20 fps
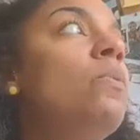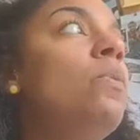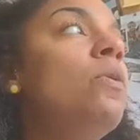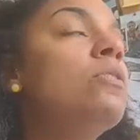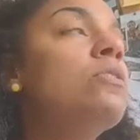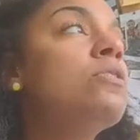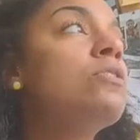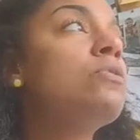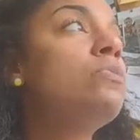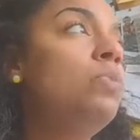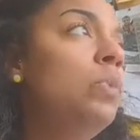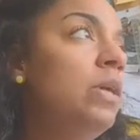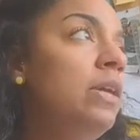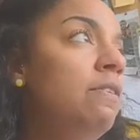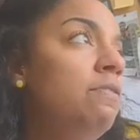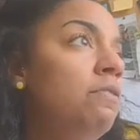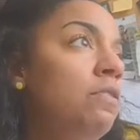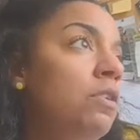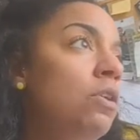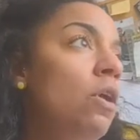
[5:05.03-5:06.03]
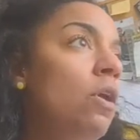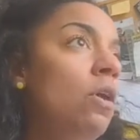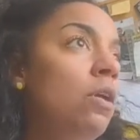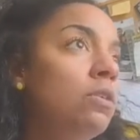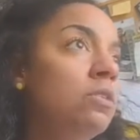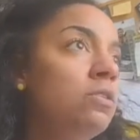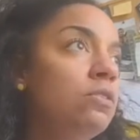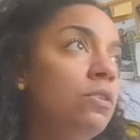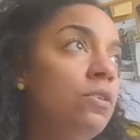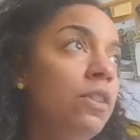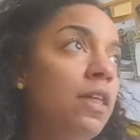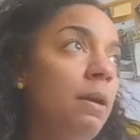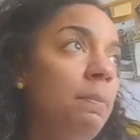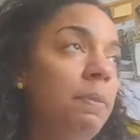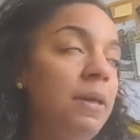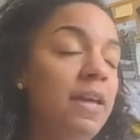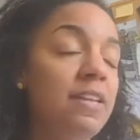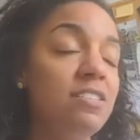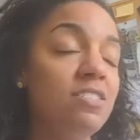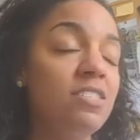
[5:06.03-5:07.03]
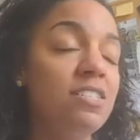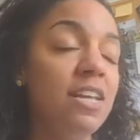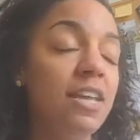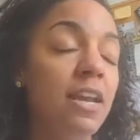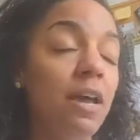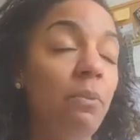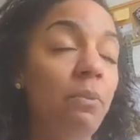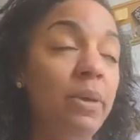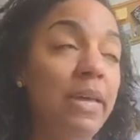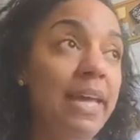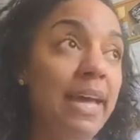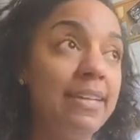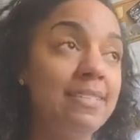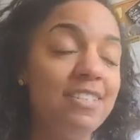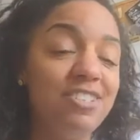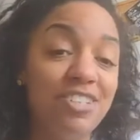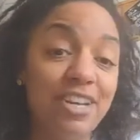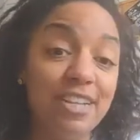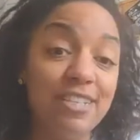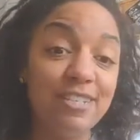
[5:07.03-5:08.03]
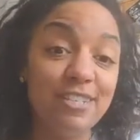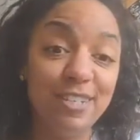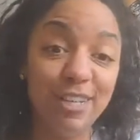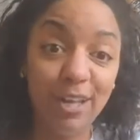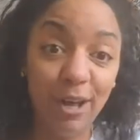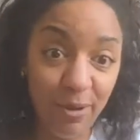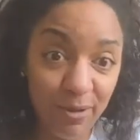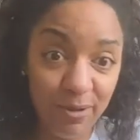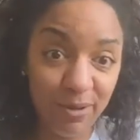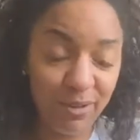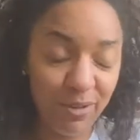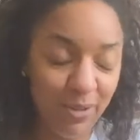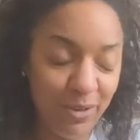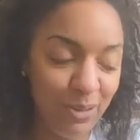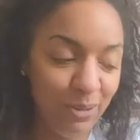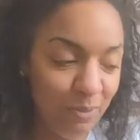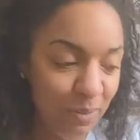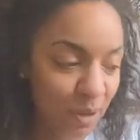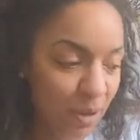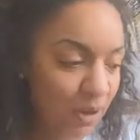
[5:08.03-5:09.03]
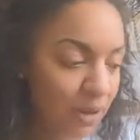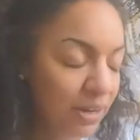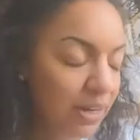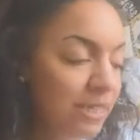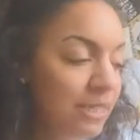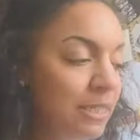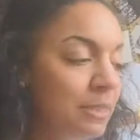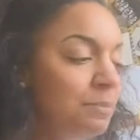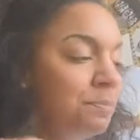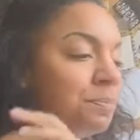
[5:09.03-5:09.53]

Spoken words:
once we've got all the applications in and we get a chance to go through them all,